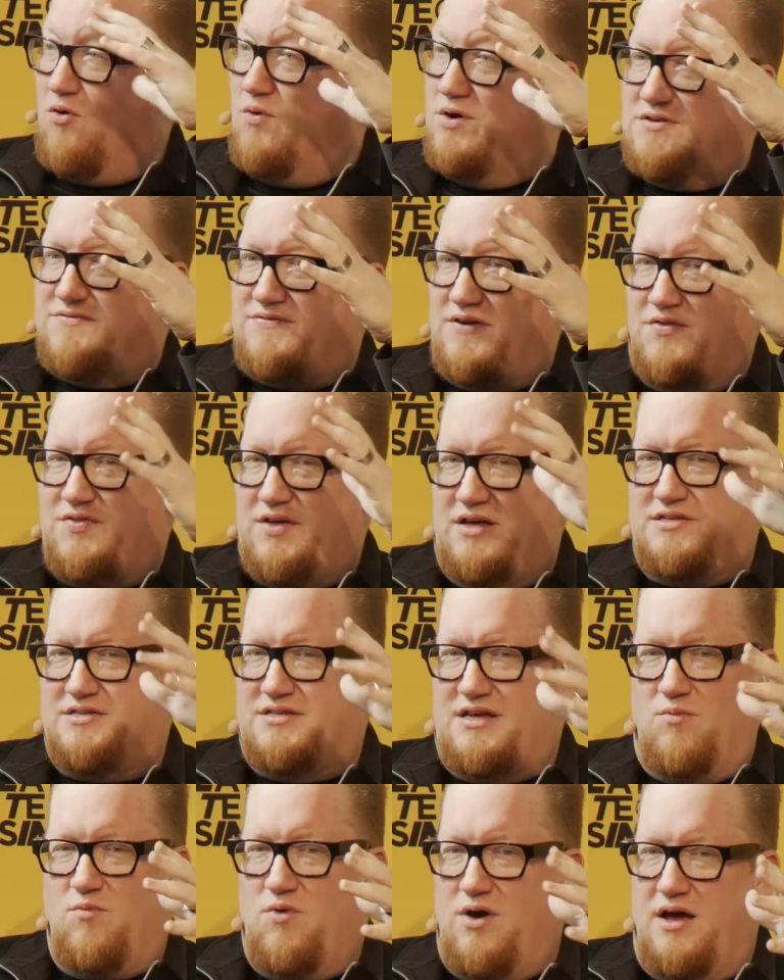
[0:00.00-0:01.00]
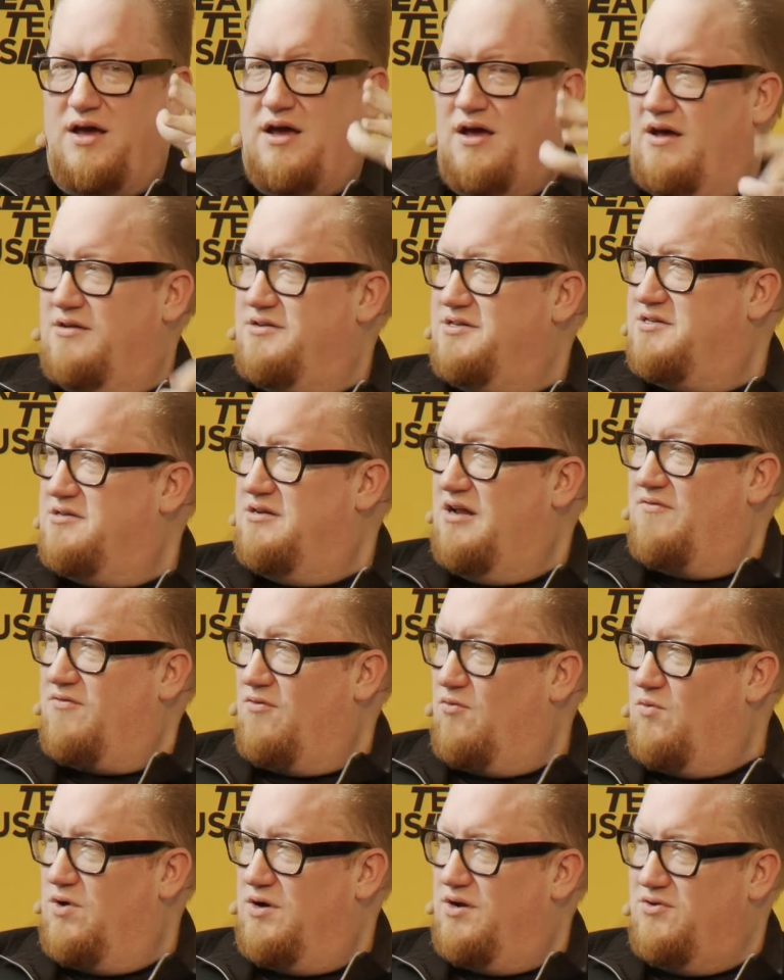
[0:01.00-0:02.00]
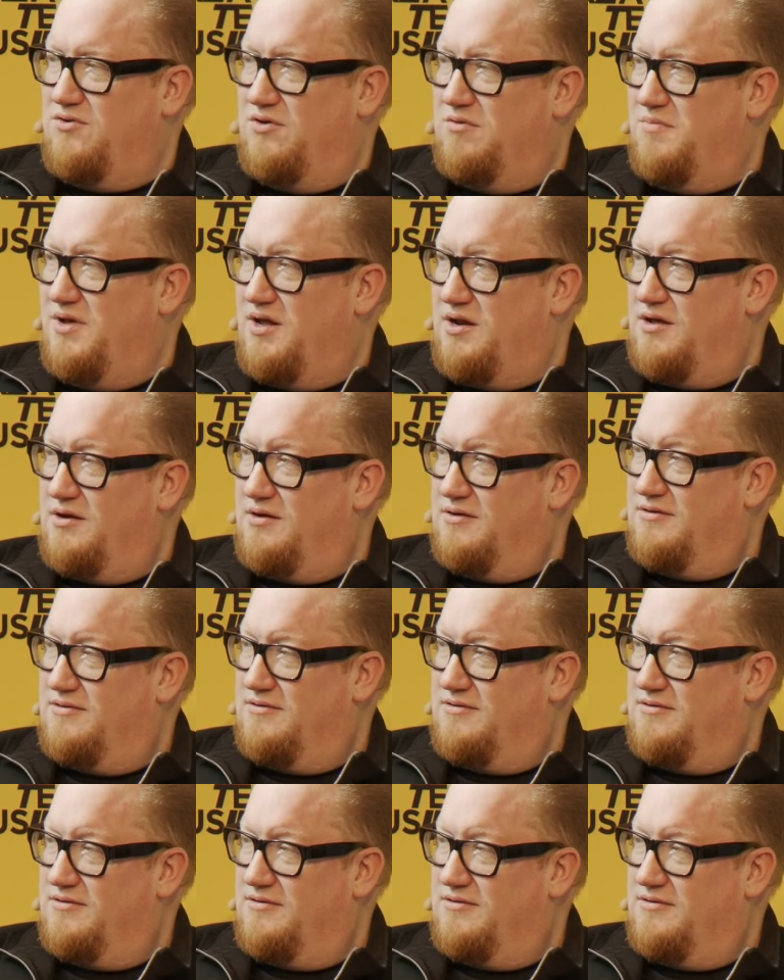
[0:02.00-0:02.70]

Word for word: always felt that same way. I just never wanted to admit it.